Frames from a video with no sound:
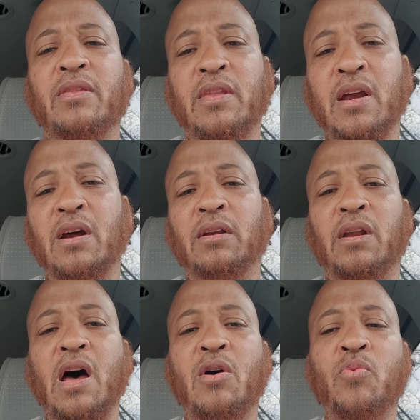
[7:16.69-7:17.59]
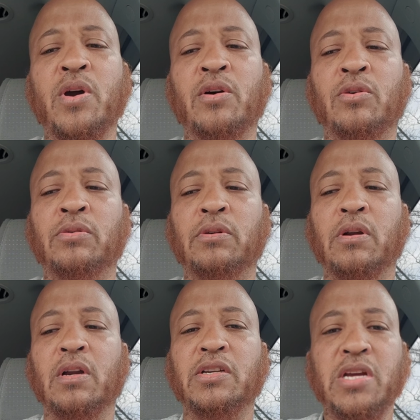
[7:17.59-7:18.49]
then Allah will
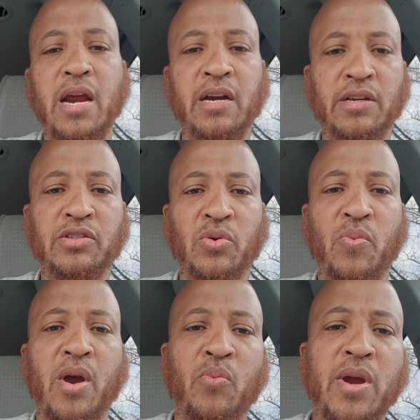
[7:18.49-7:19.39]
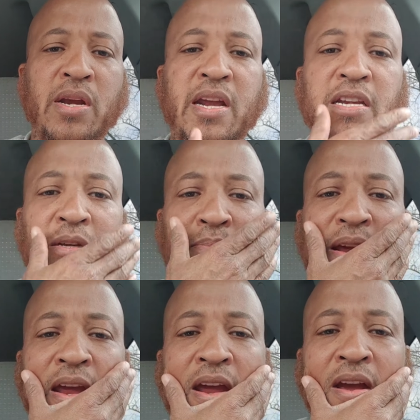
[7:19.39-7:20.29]
take us to where we need to
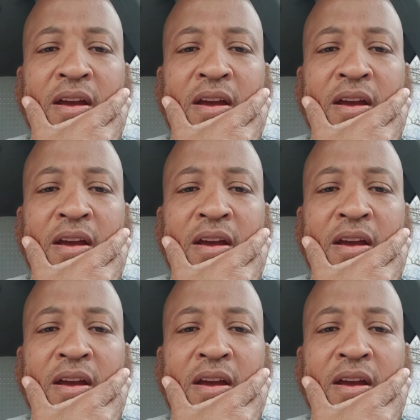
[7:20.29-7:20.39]
be.